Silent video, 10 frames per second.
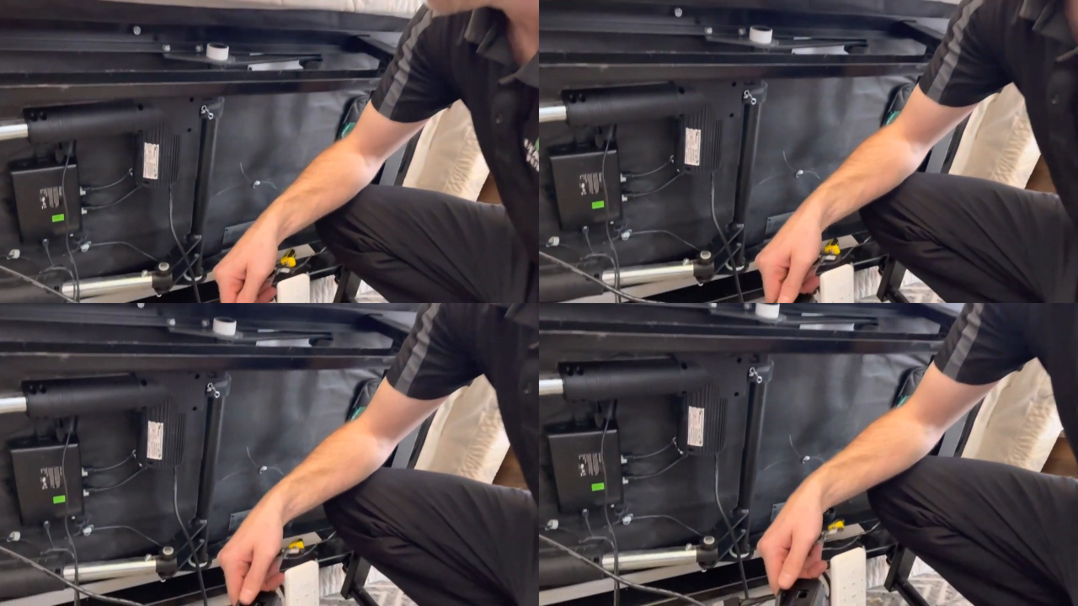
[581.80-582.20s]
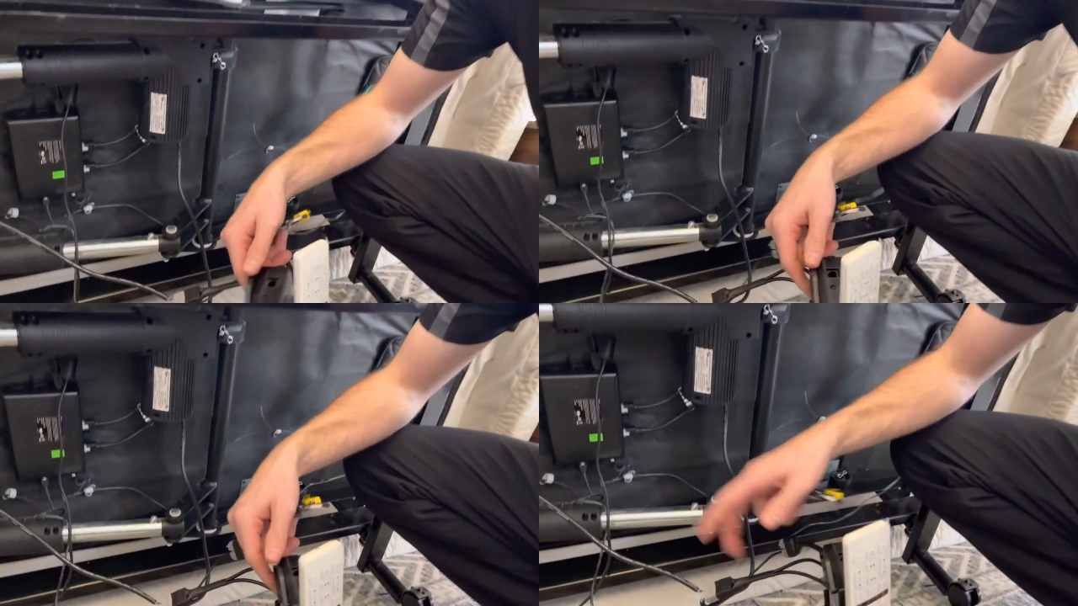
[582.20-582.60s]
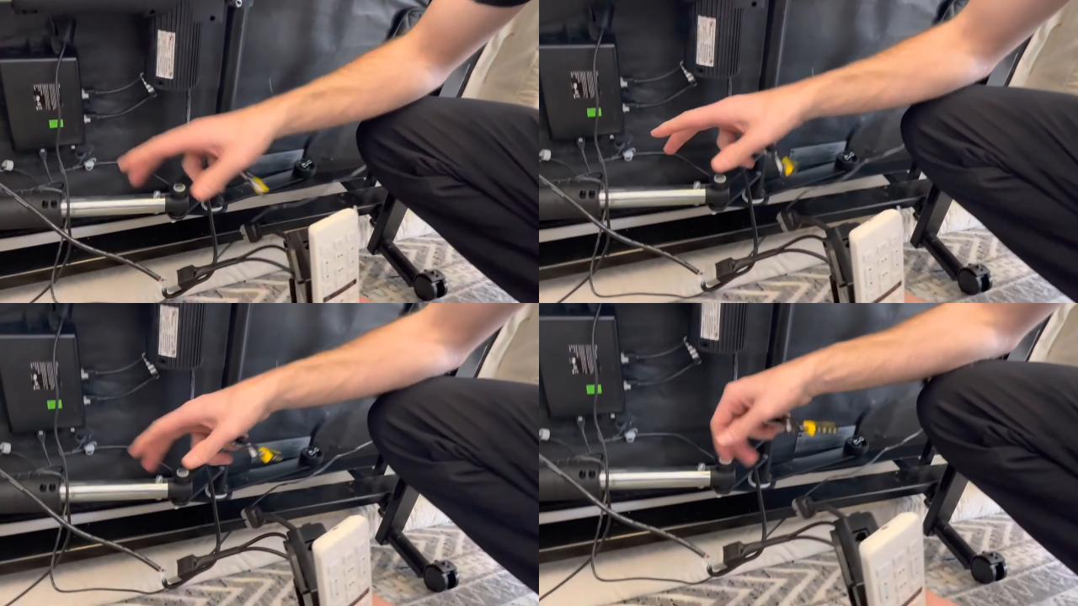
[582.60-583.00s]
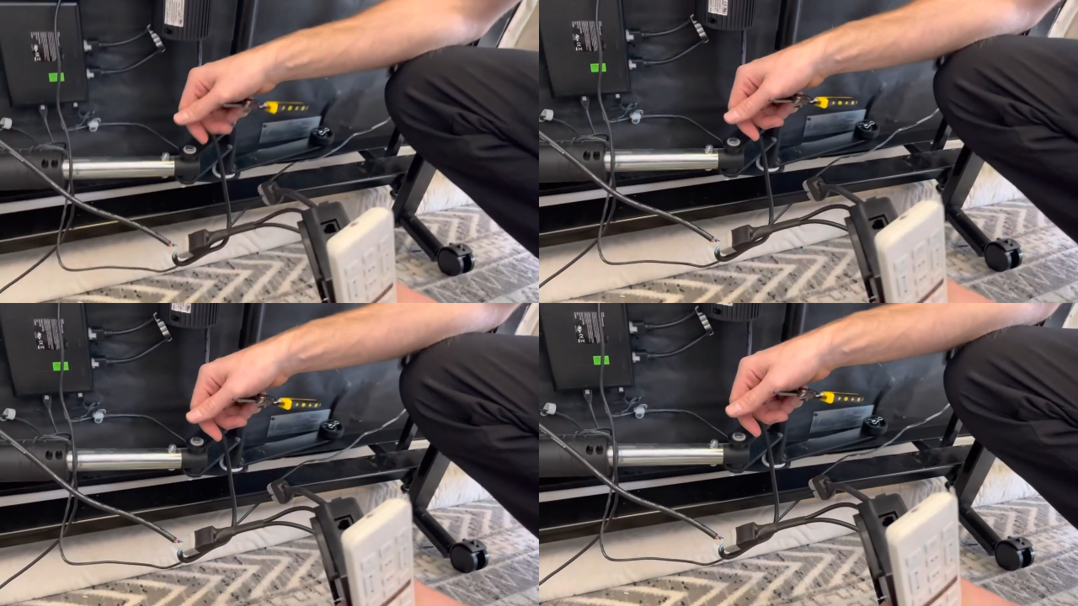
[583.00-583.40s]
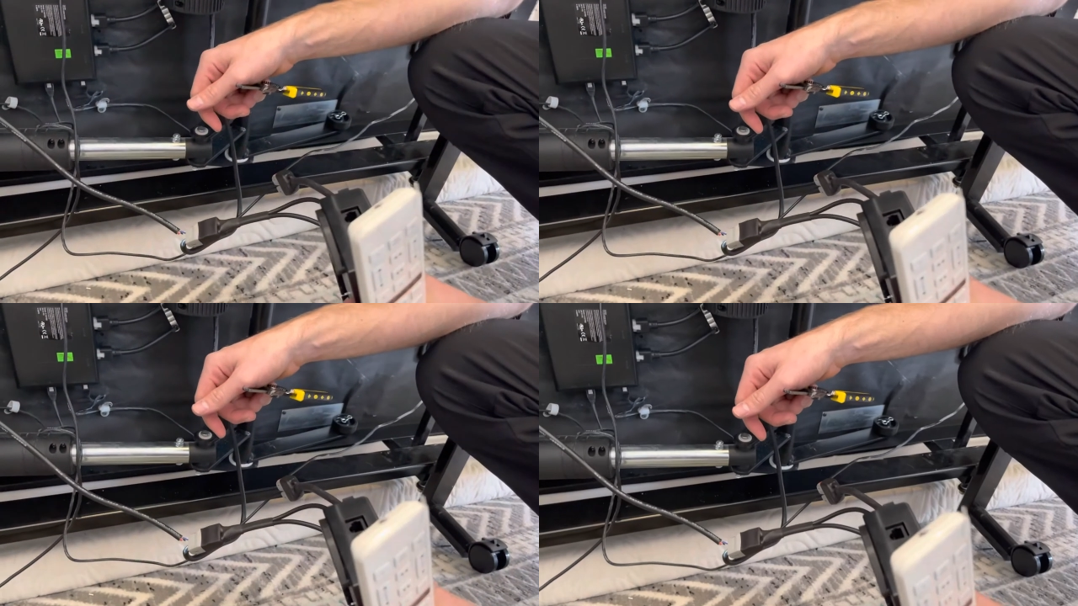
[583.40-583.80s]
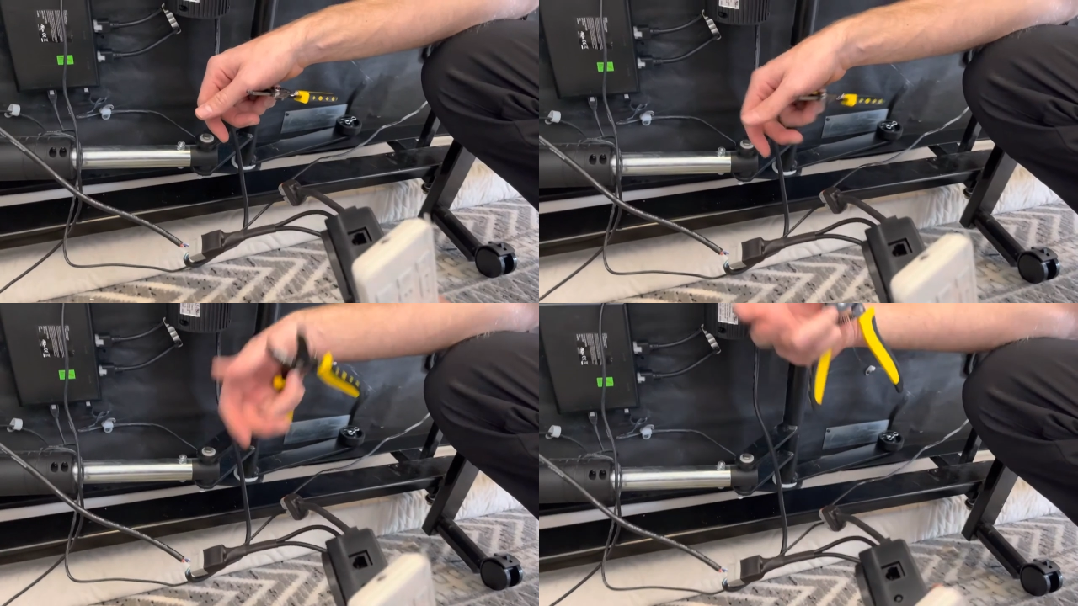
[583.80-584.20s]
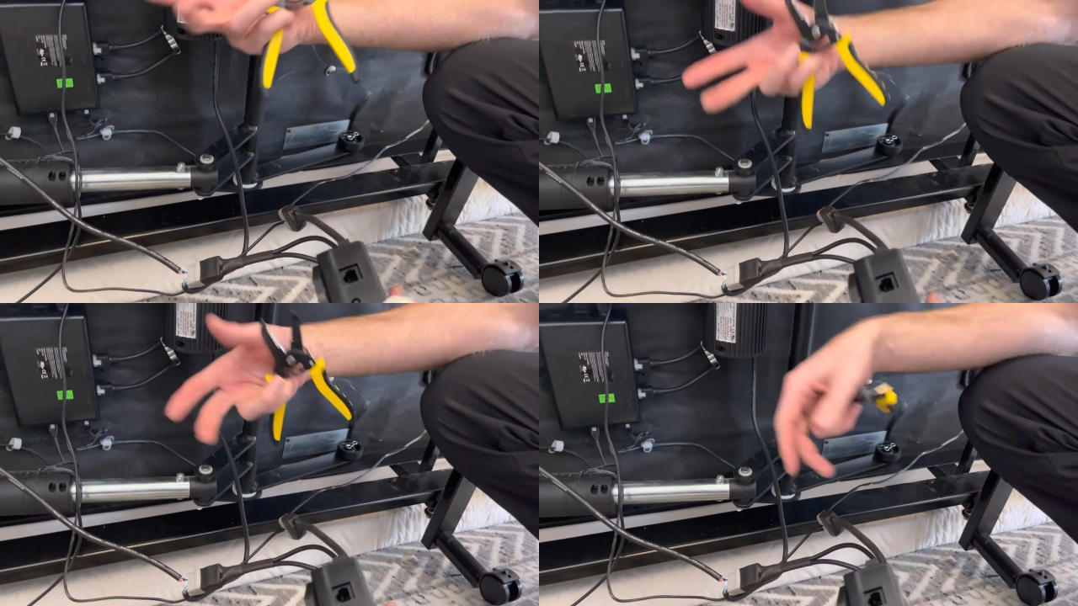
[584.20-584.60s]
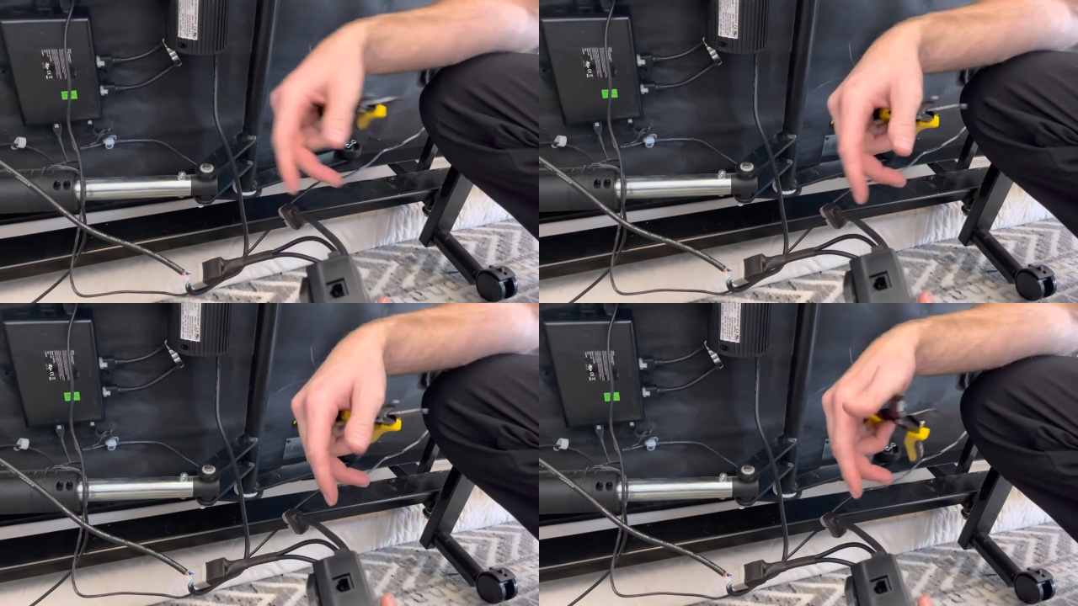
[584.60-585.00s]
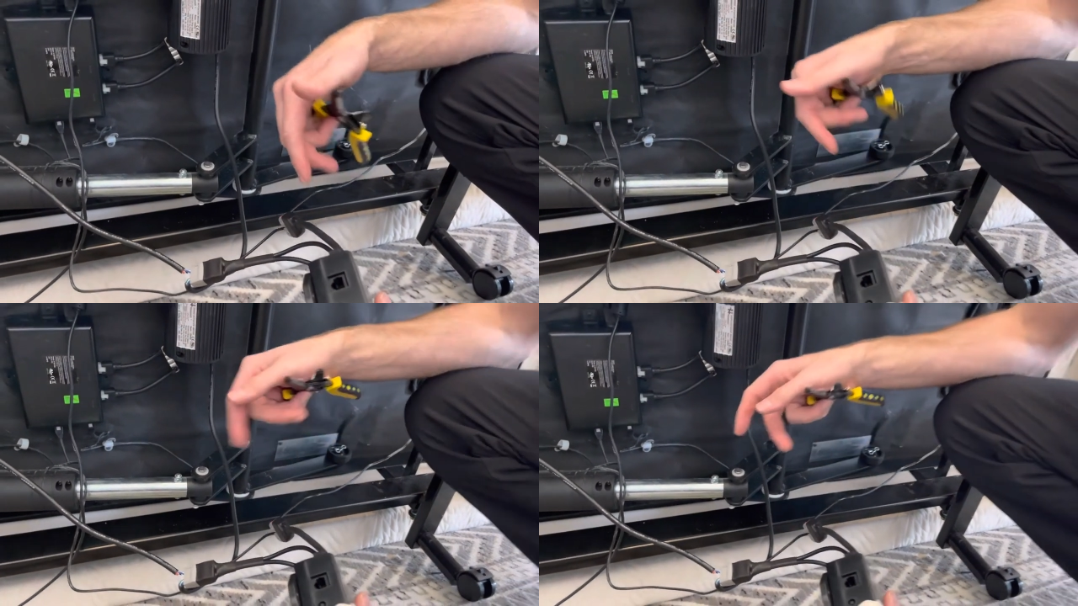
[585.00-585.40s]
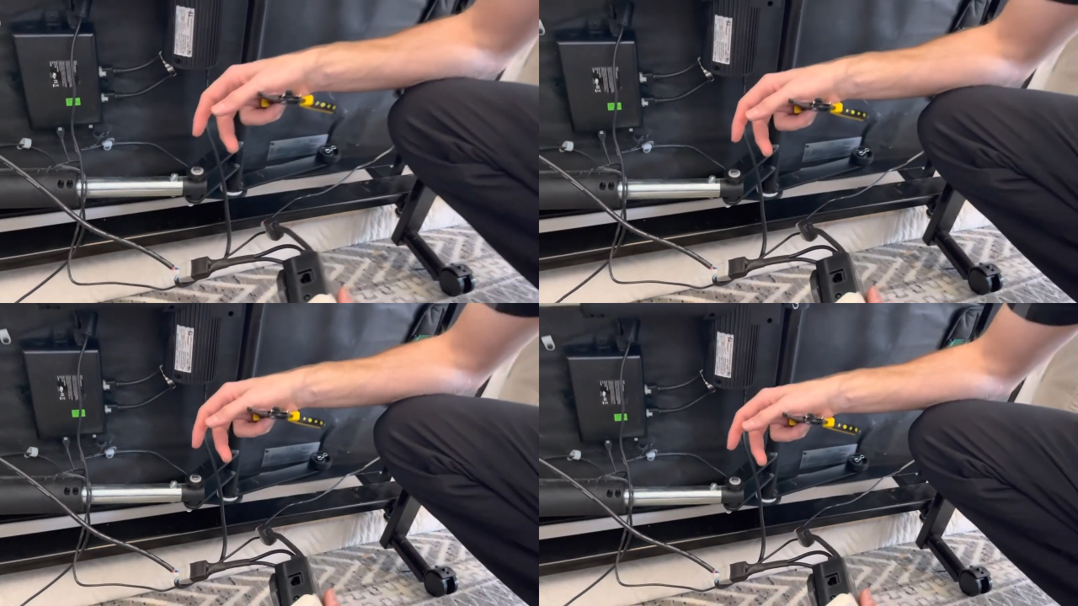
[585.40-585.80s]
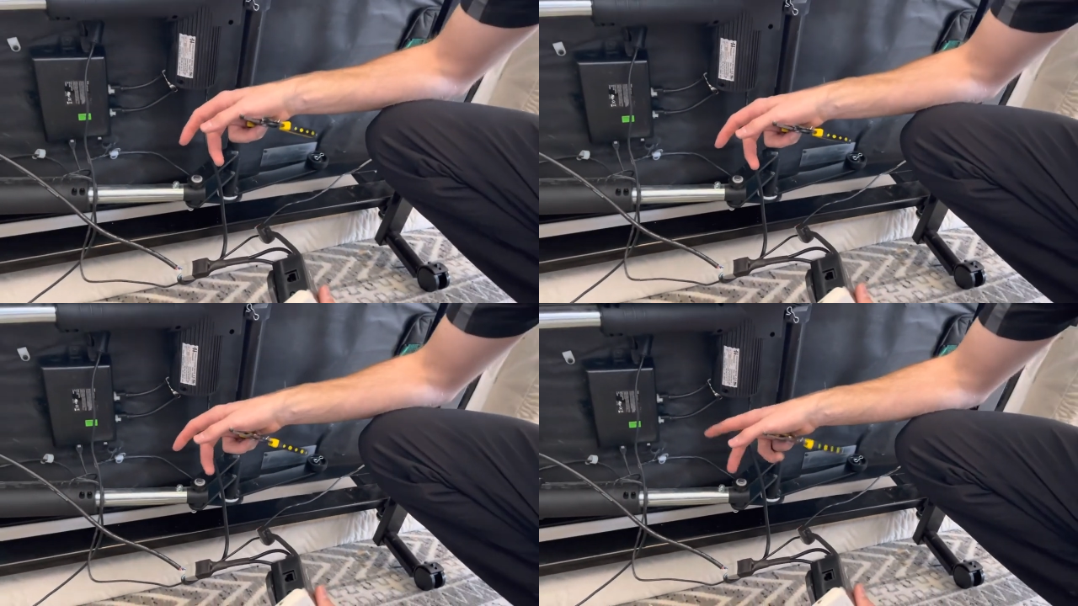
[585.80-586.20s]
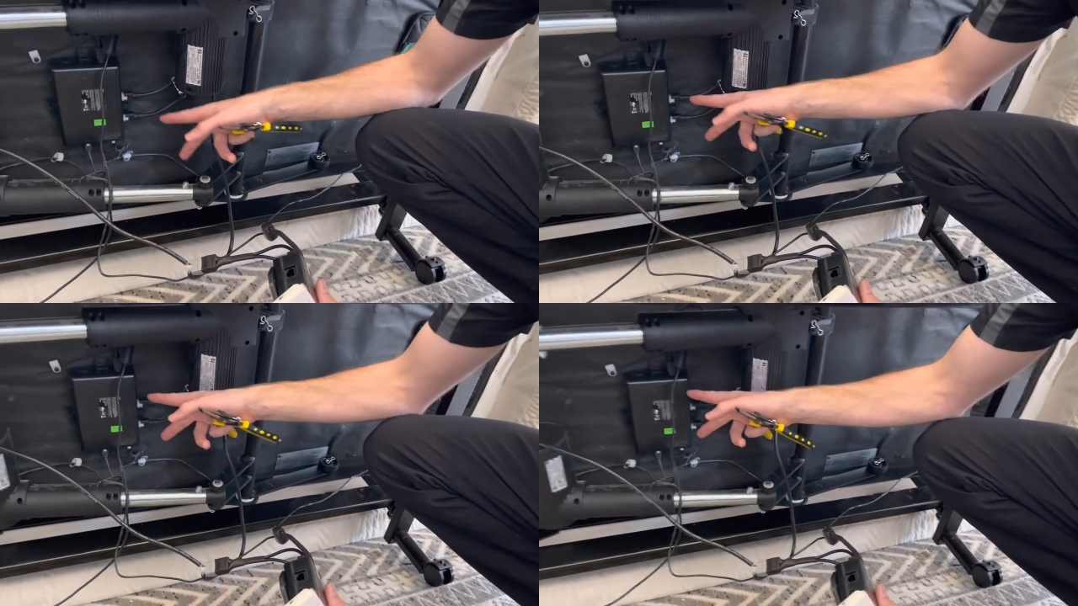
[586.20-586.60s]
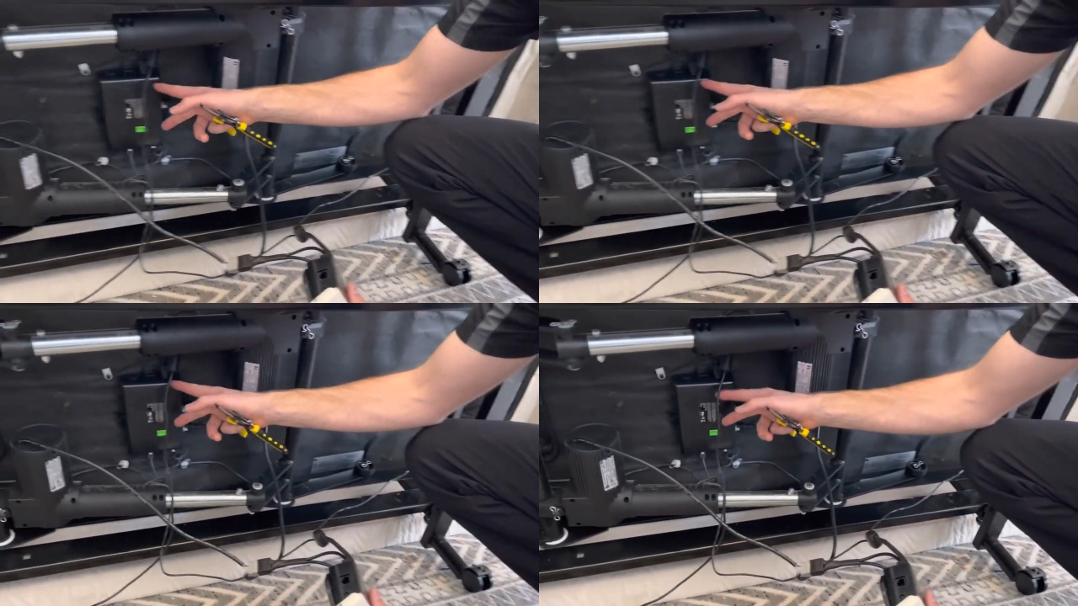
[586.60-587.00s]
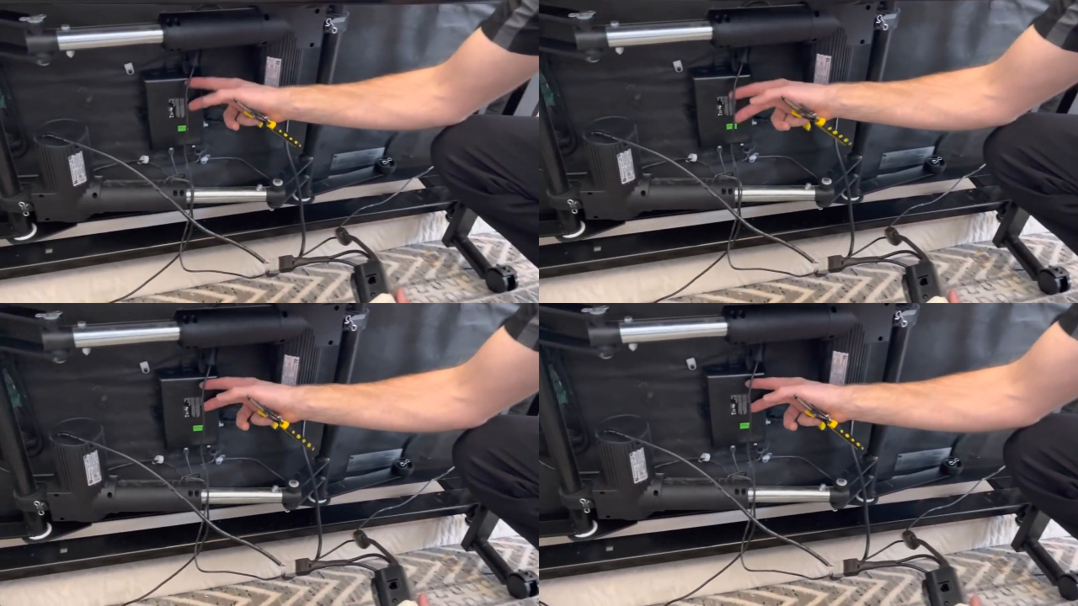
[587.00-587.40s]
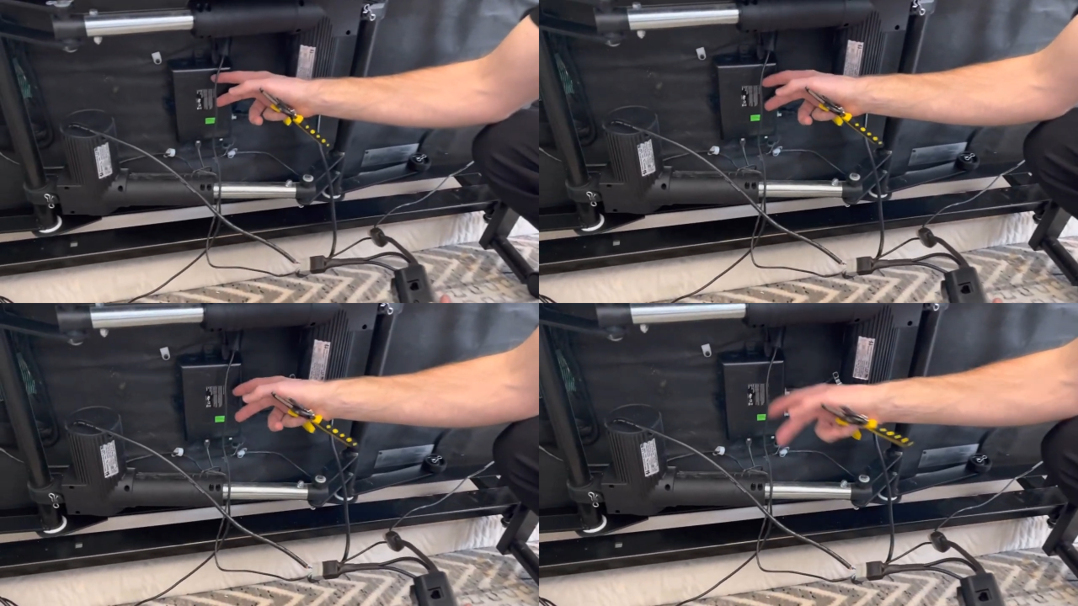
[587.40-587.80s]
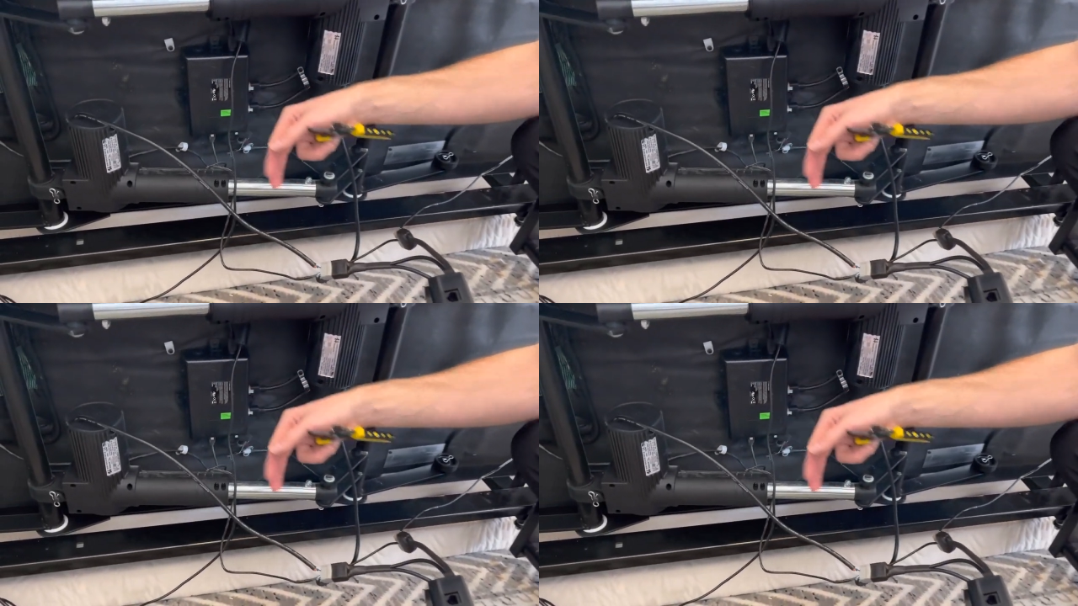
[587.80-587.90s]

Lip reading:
[unreadable: no face in view]